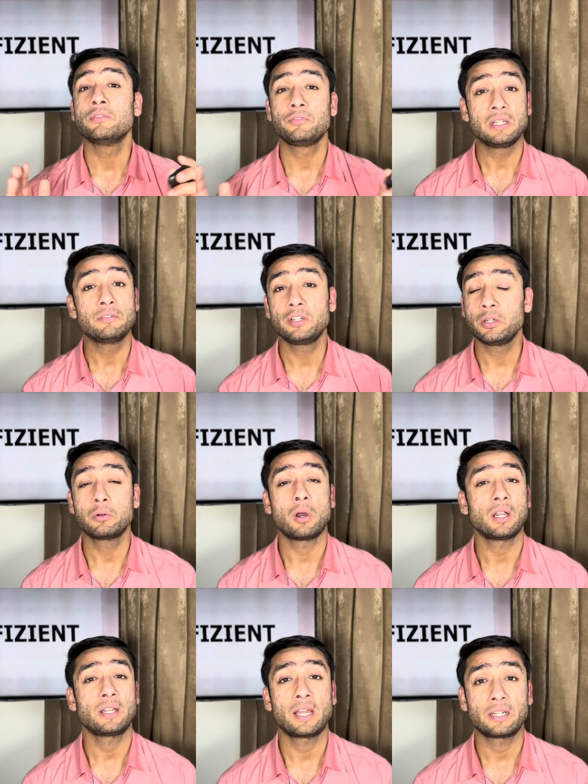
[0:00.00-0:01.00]
Feel free to
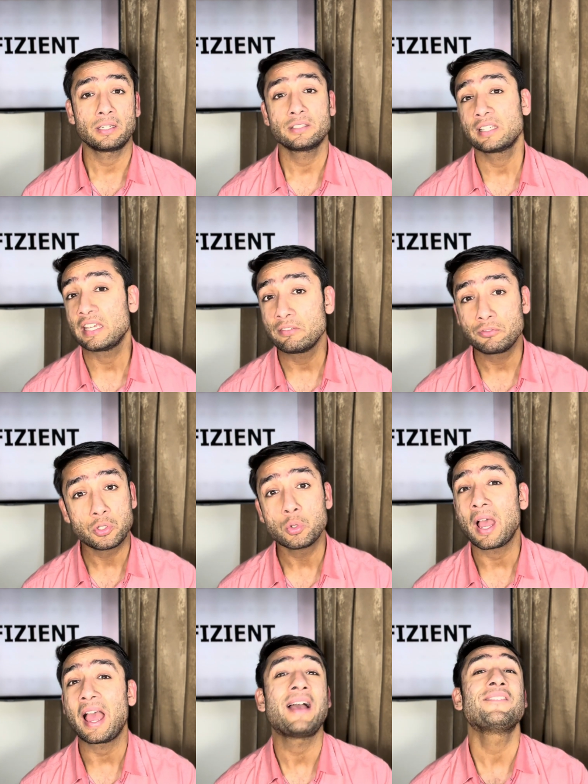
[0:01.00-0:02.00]
contact us if you
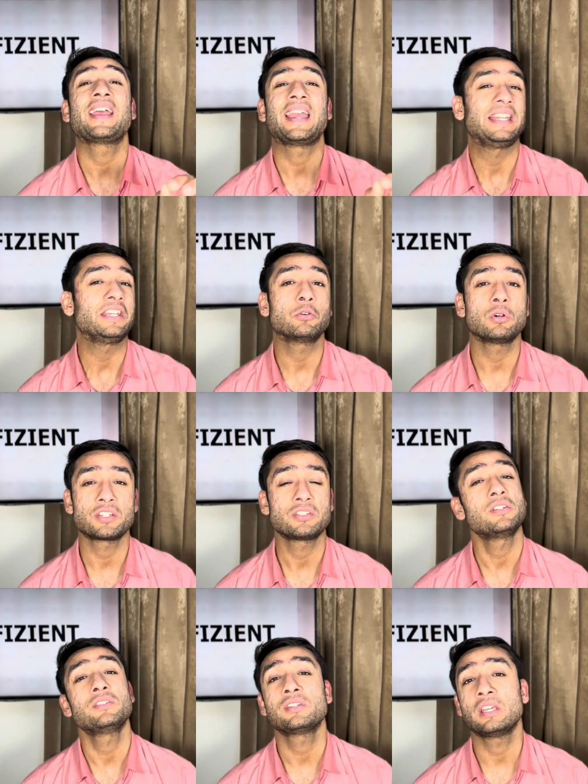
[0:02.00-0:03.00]
have any
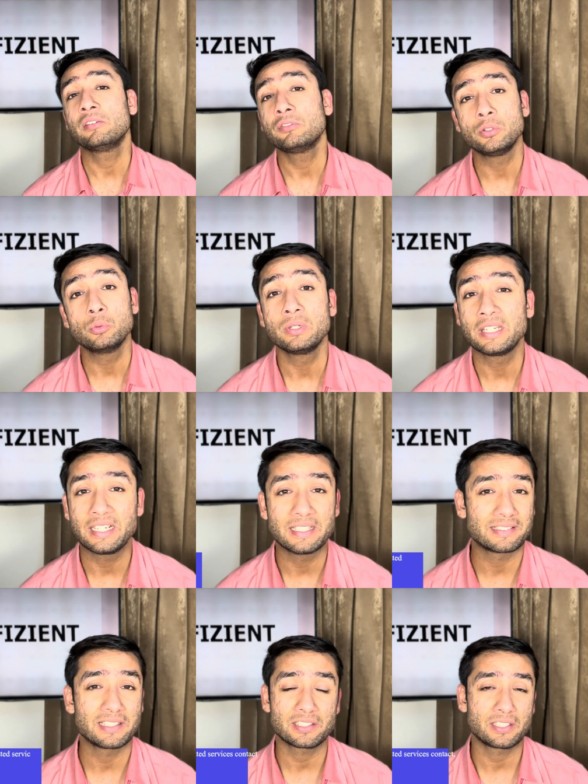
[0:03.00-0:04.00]
questions, if you need
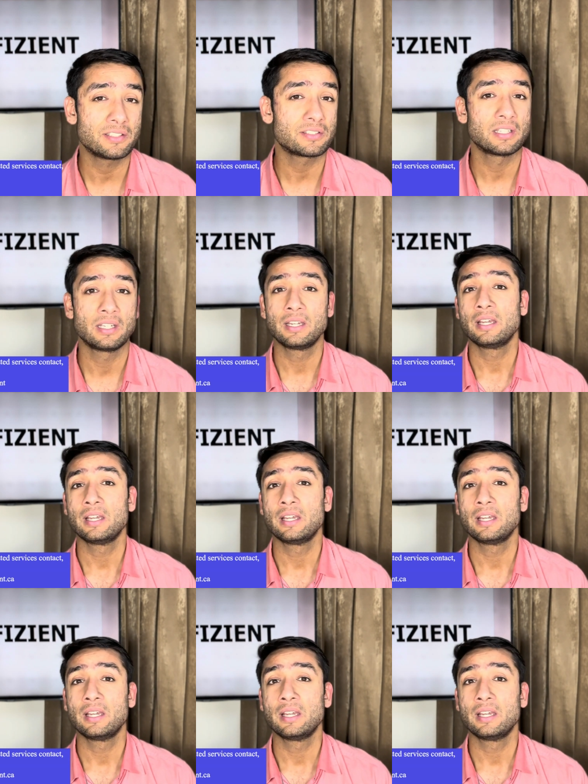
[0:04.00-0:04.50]
assistance,